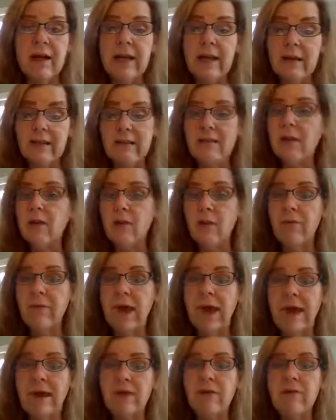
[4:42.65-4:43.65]
And, you know,
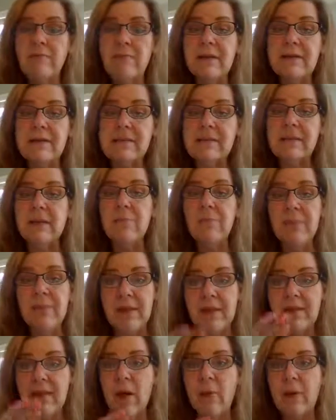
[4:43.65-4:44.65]
that could be
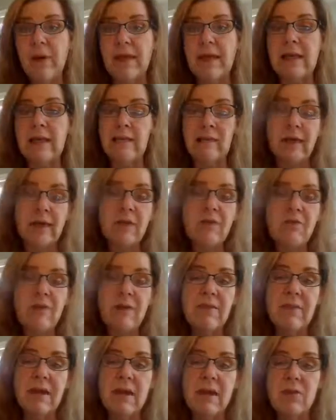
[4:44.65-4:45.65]
something that when he licks, he
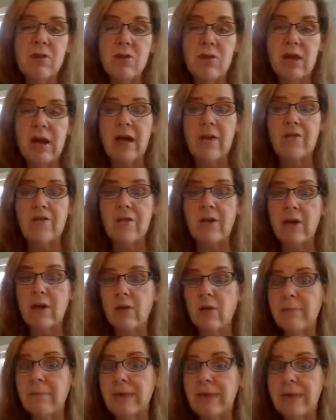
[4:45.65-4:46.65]
then ingests, and it
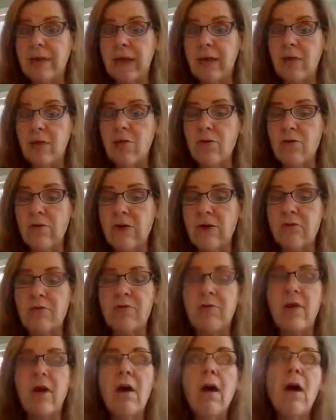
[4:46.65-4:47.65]
could be dangerous.